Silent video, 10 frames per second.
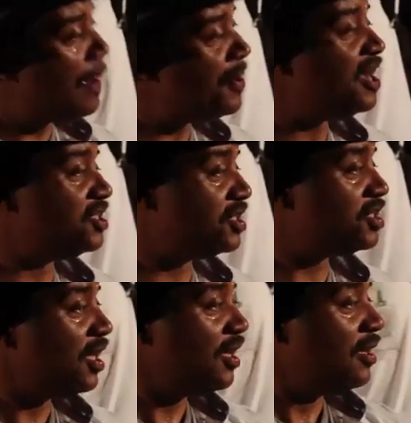web
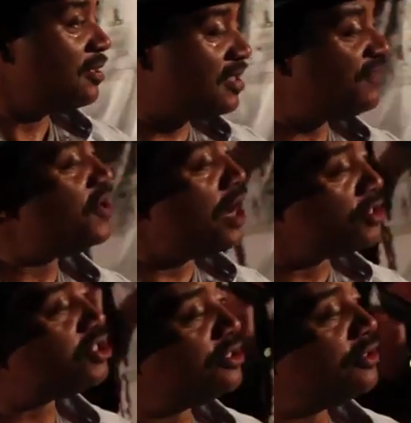pages given
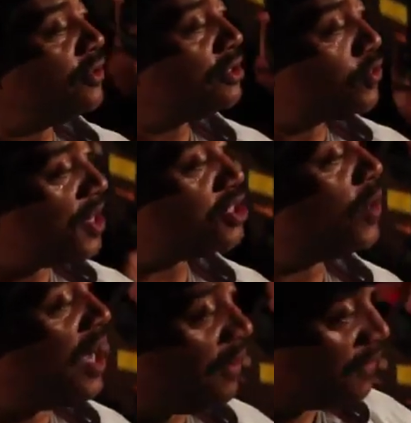unto
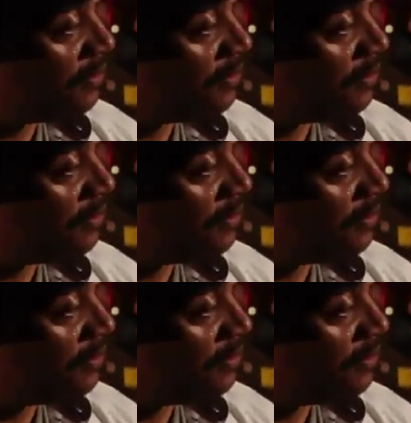2012.